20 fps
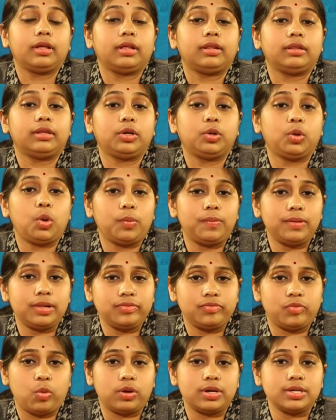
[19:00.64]
The global
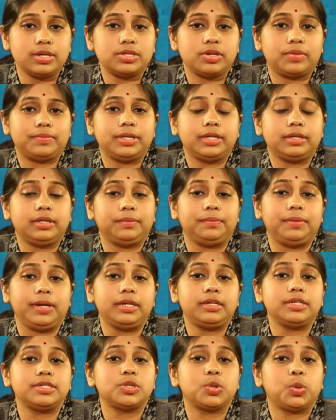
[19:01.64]
focus of the
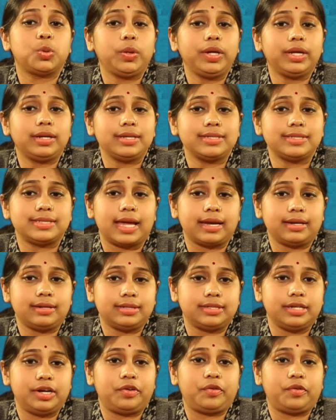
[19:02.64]
debate is quickly
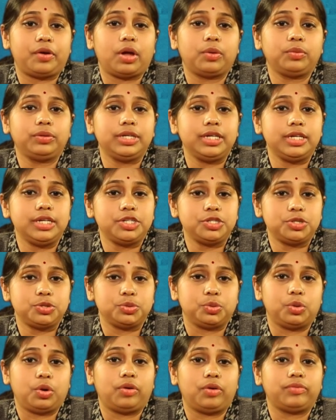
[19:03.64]
settled around the
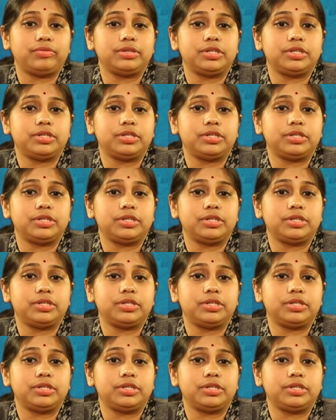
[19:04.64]
issue of